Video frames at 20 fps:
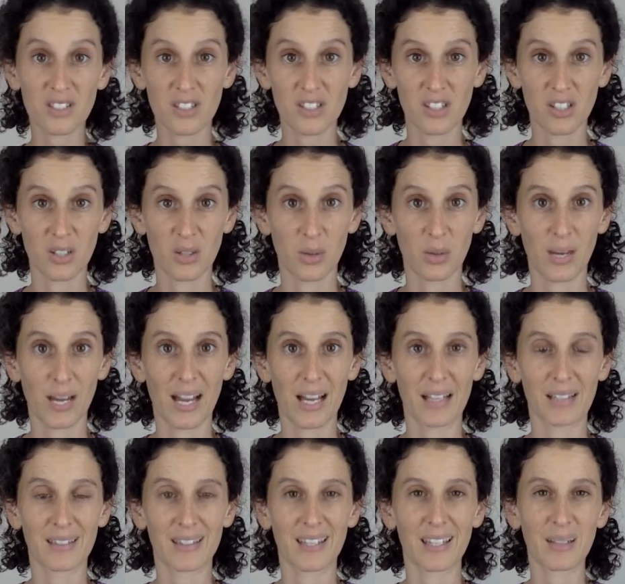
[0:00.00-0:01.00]
to do,
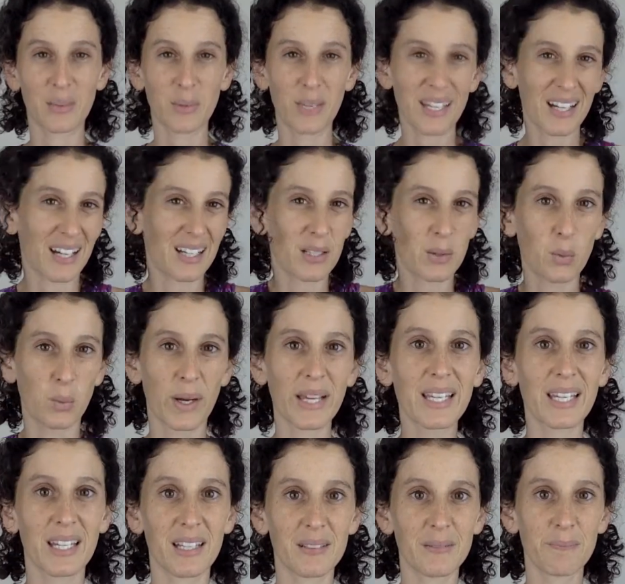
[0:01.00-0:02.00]
and then we kind of
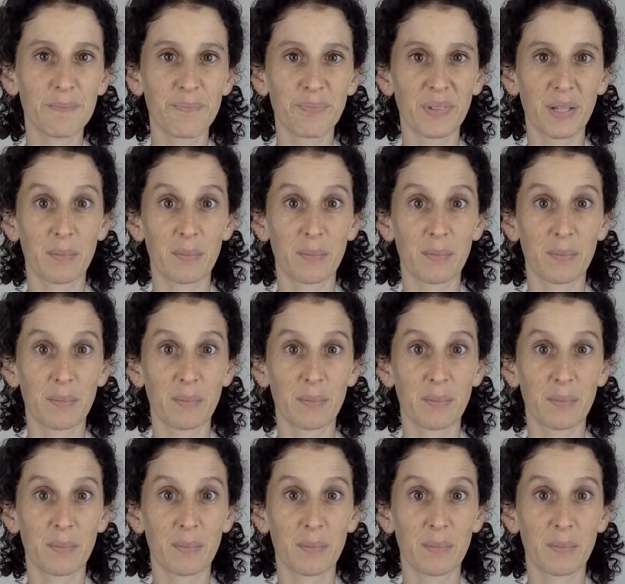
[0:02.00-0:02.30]
wing it.